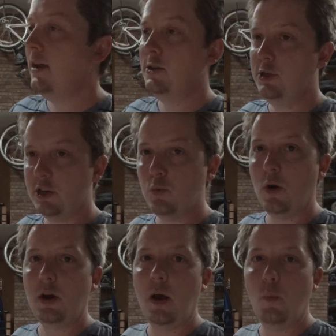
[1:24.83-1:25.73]
just
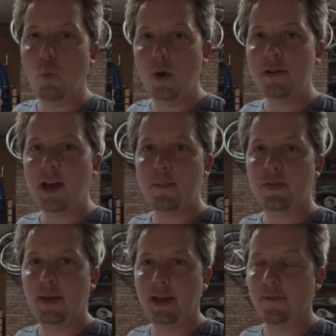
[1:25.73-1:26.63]
work on one type of
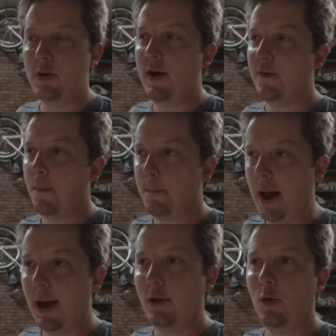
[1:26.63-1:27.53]
thing. If you have a
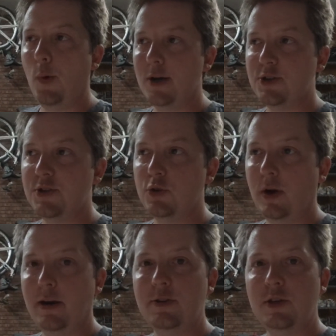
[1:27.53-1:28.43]
pile of washers and
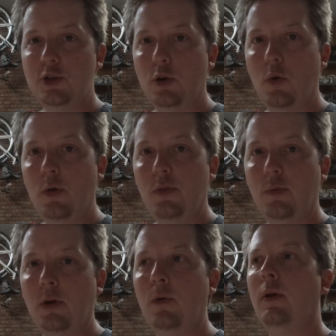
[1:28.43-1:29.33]
dryers that you're going
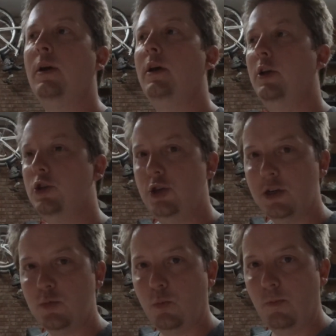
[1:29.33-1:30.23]
through,
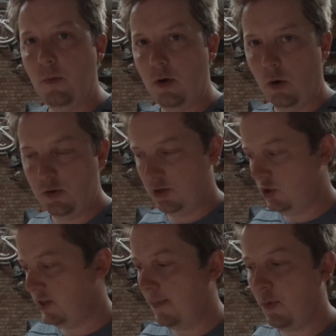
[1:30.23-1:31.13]
just
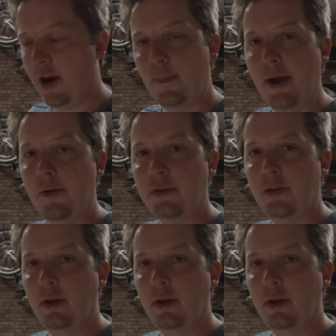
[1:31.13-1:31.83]
separate them out